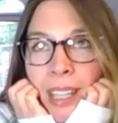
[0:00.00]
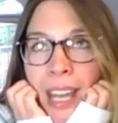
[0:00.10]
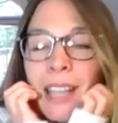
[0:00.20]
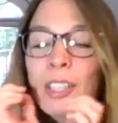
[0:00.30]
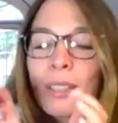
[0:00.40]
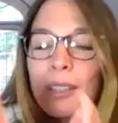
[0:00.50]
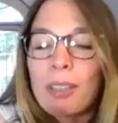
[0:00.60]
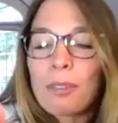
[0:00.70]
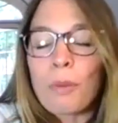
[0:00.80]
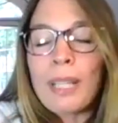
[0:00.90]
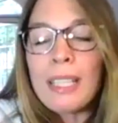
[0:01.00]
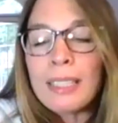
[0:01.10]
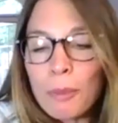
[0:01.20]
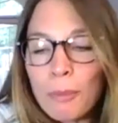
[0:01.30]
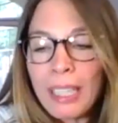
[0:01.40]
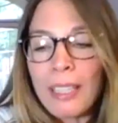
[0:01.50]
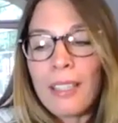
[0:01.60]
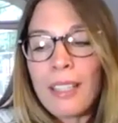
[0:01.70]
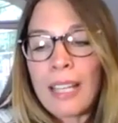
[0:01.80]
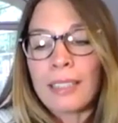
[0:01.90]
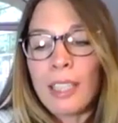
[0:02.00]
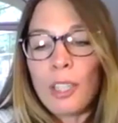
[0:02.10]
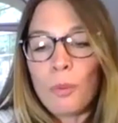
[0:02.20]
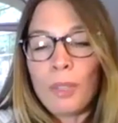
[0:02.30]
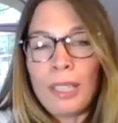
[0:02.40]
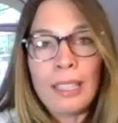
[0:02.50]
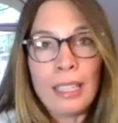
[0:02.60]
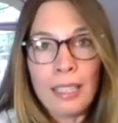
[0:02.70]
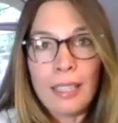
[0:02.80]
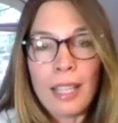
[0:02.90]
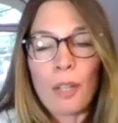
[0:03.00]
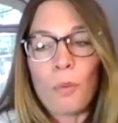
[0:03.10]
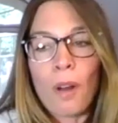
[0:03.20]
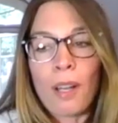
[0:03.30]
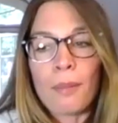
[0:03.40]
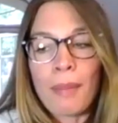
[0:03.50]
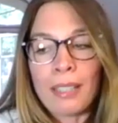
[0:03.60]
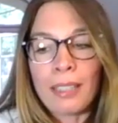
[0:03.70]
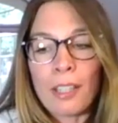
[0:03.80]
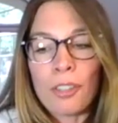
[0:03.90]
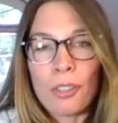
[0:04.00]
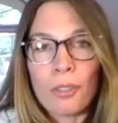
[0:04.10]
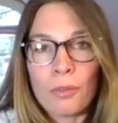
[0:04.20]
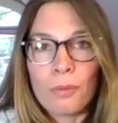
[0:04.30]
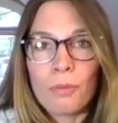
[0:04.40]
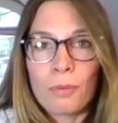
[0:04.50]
as reasonably as he would need and want my attention